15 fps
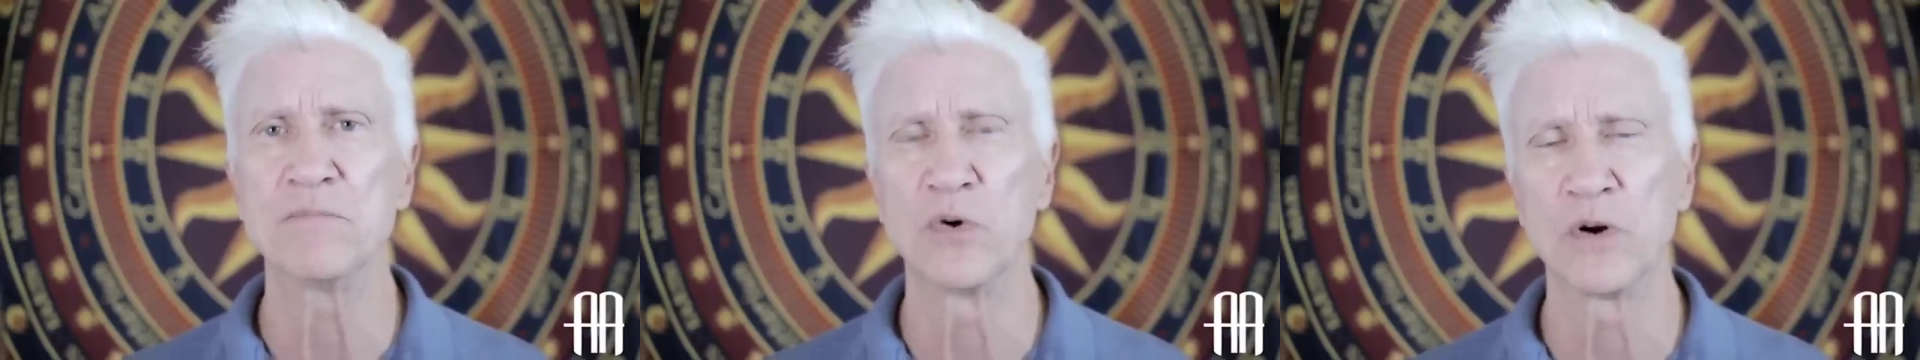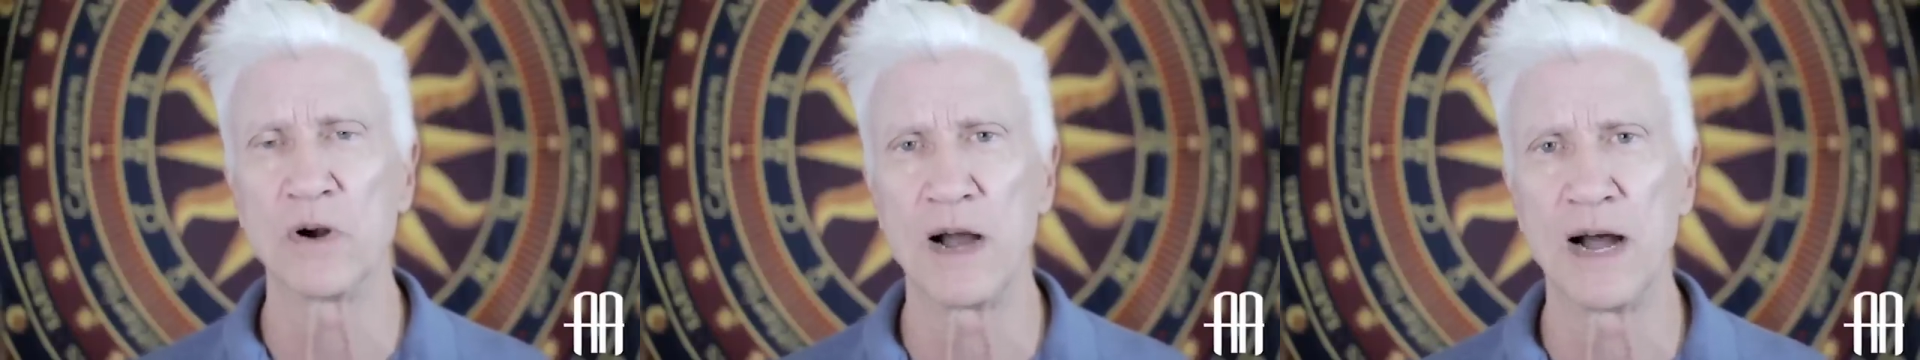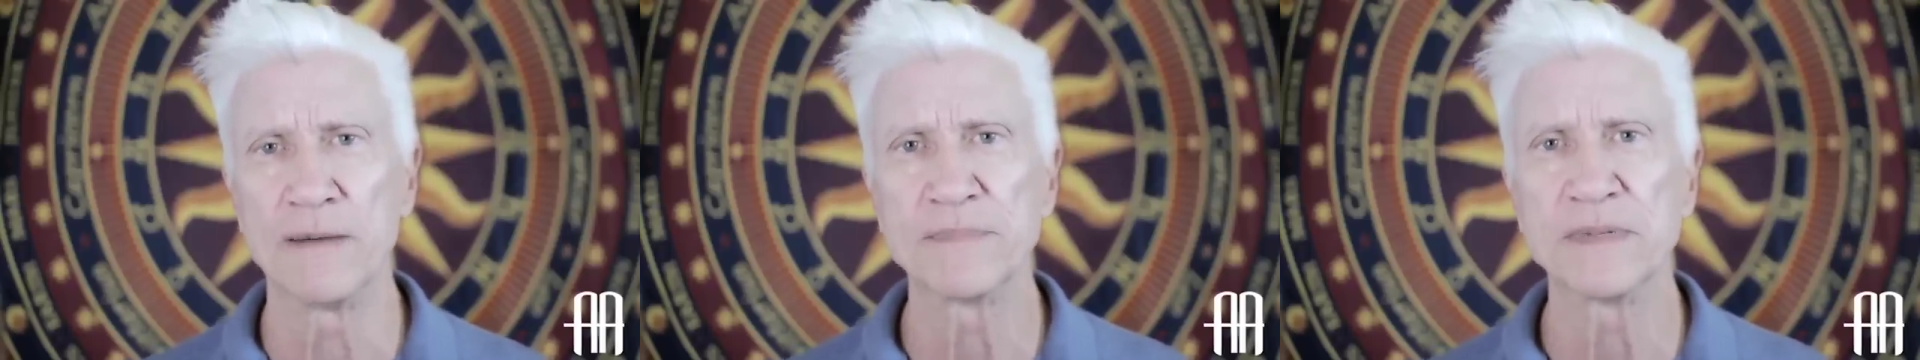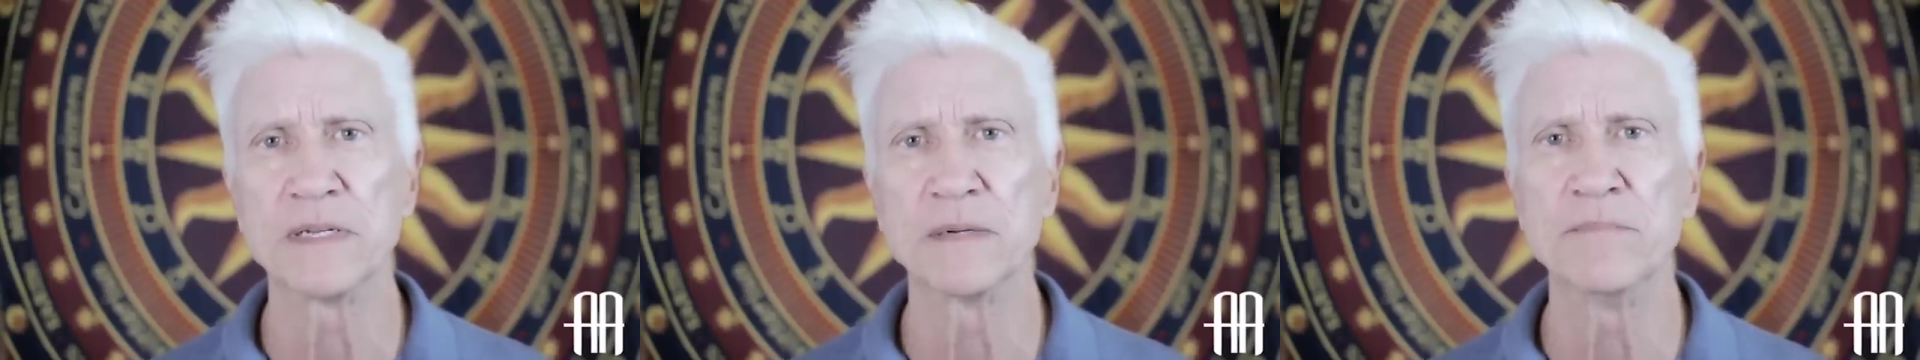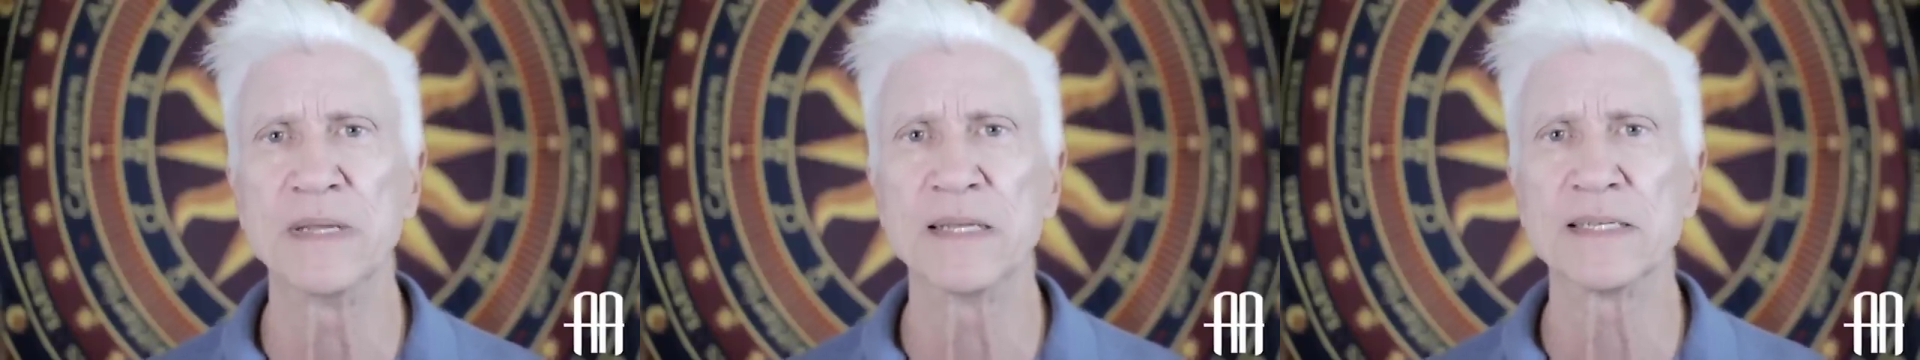more
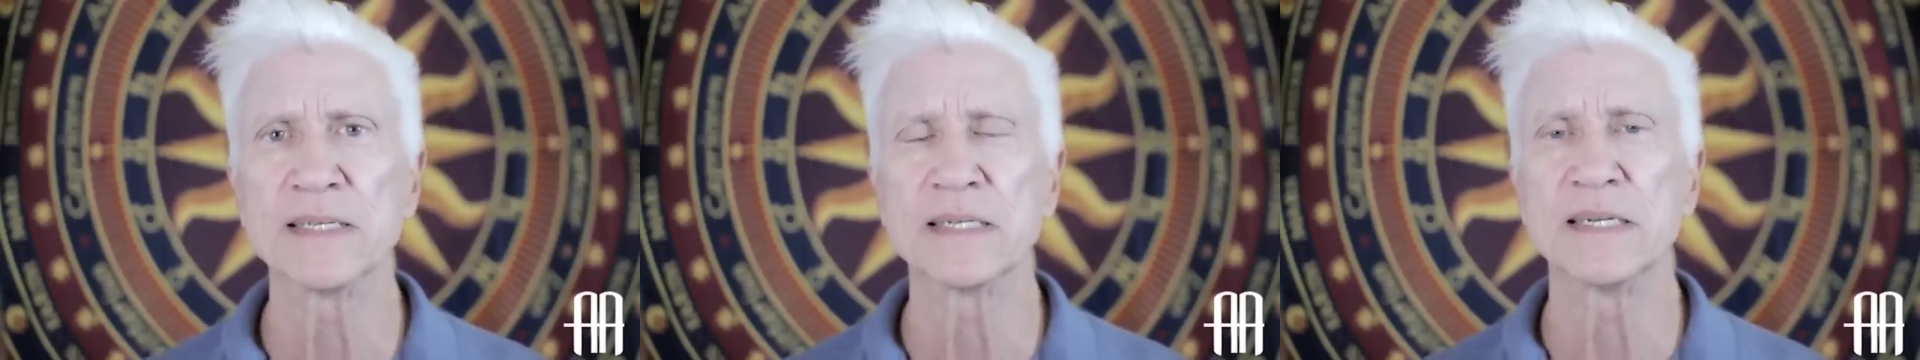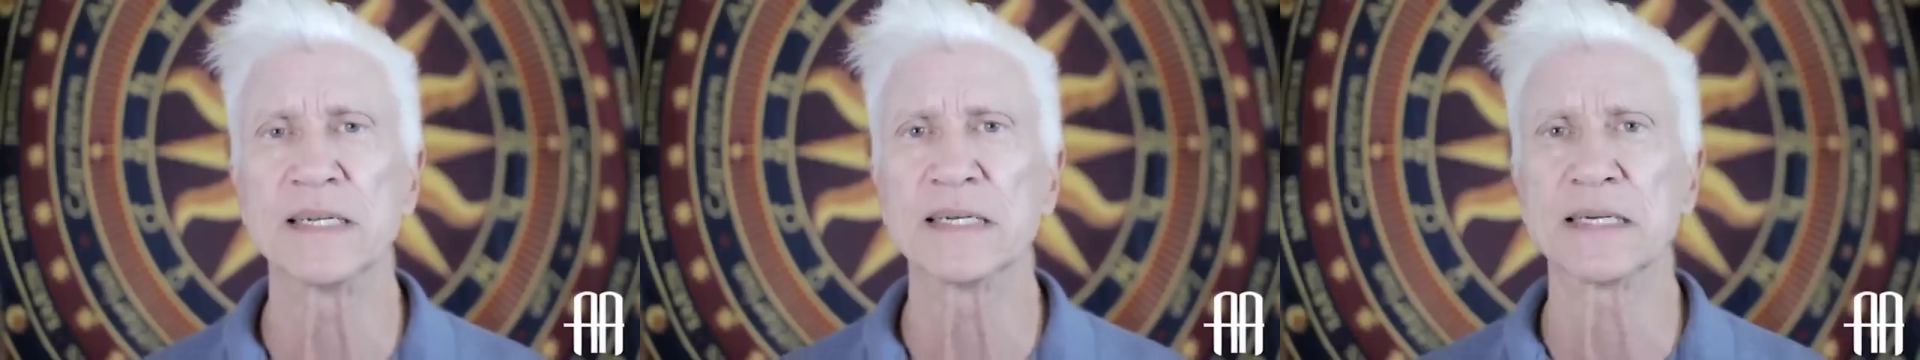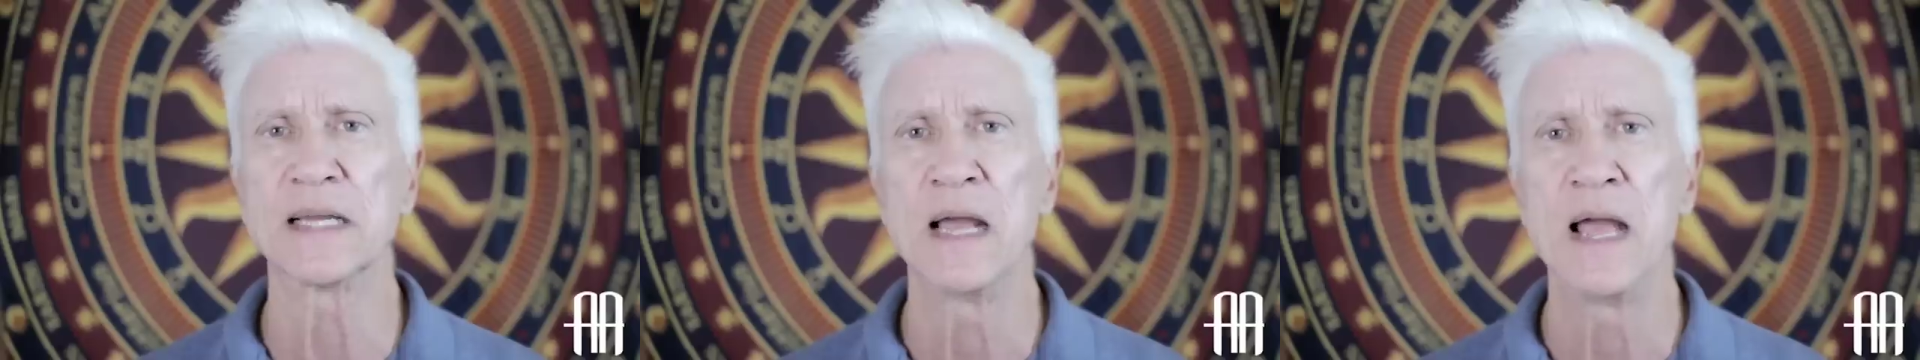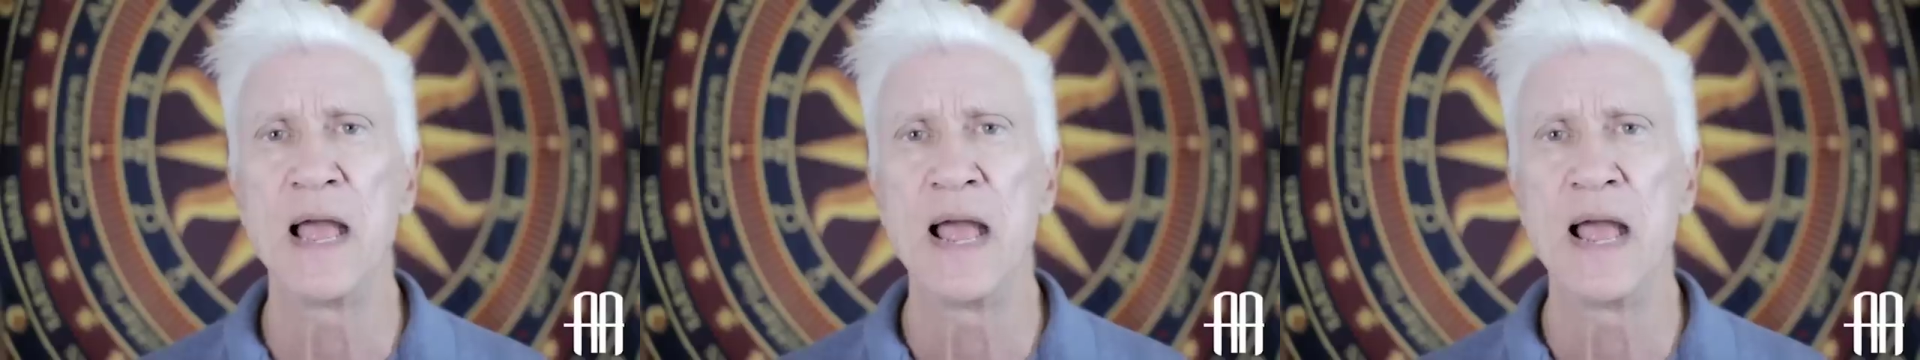optimistic,